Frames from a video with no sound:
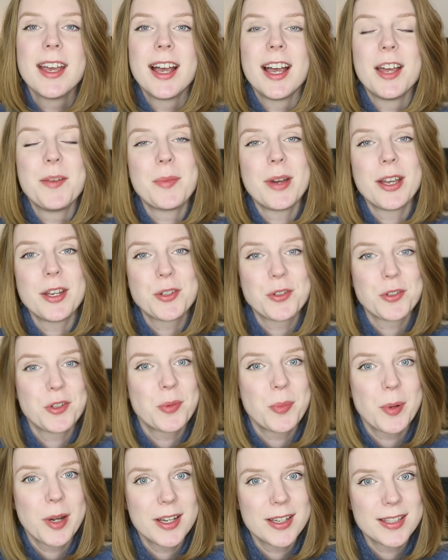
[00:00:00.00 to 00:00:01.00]
and my
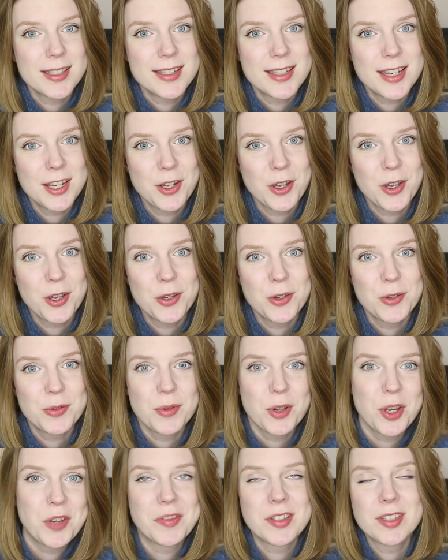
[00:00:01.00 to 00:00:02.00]
True Bias Nikko
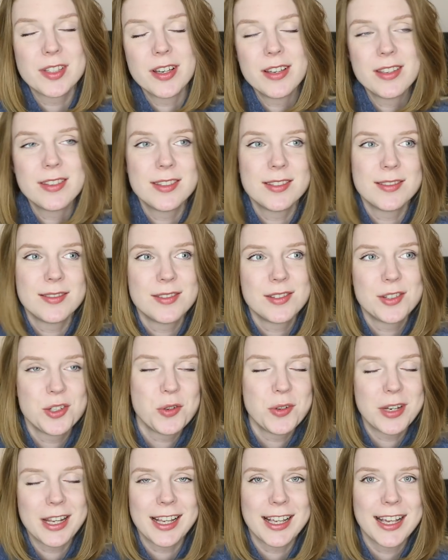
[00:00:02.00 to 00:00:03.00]
oversized
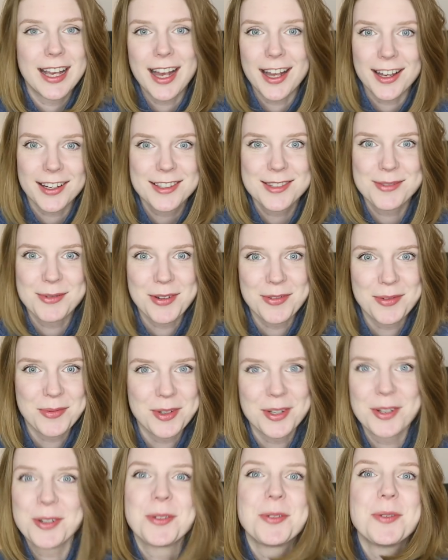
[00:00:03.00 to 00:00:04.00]
tunic hacks, whatever I'm
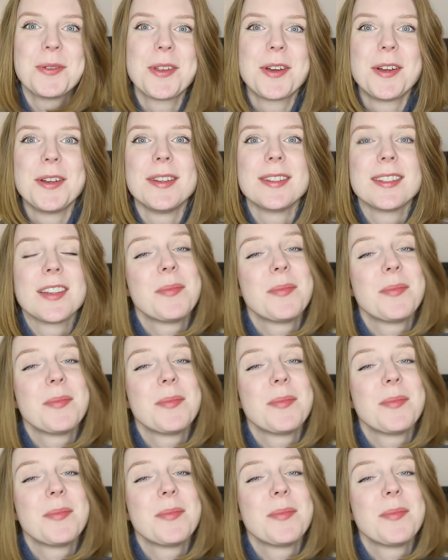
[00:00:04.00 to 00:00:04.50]
going to call those.